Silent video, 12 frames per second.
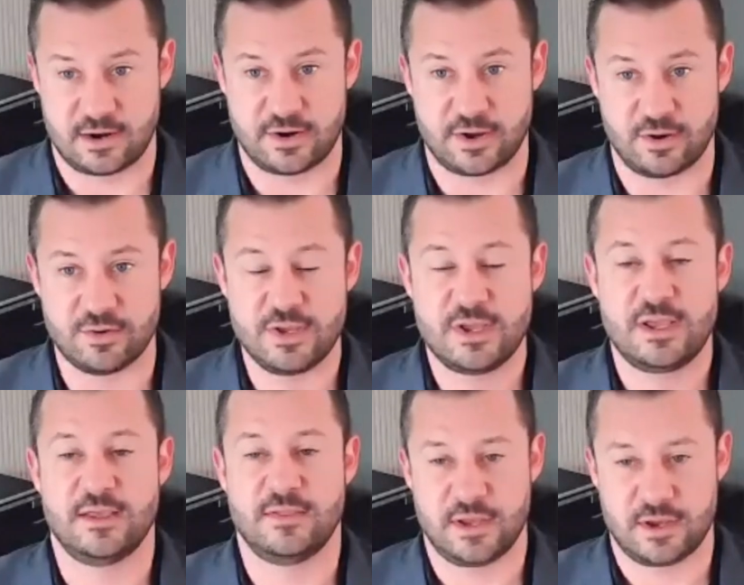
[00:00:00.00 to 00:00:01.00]
scenario
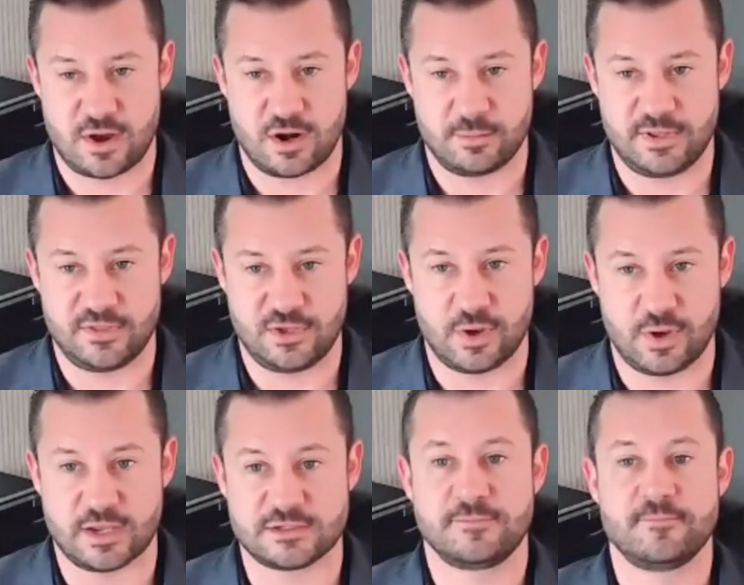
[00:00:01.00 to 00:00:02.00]
in the economy in the
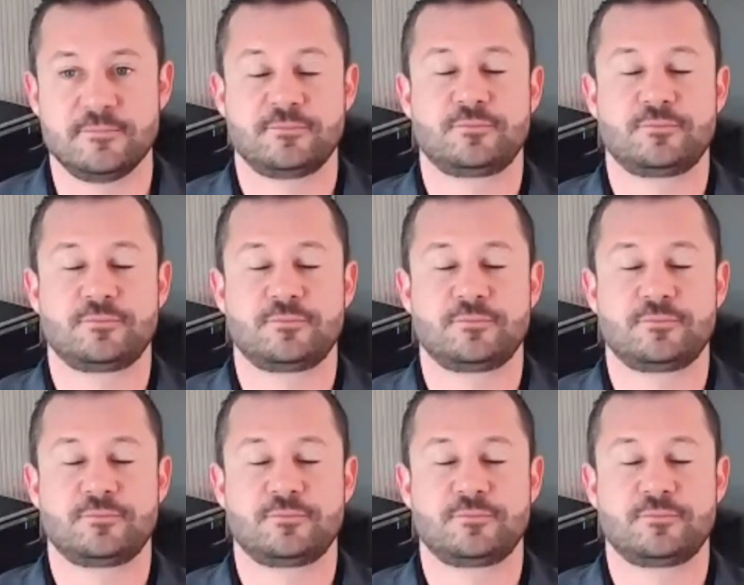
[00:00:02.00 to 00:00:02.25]
US.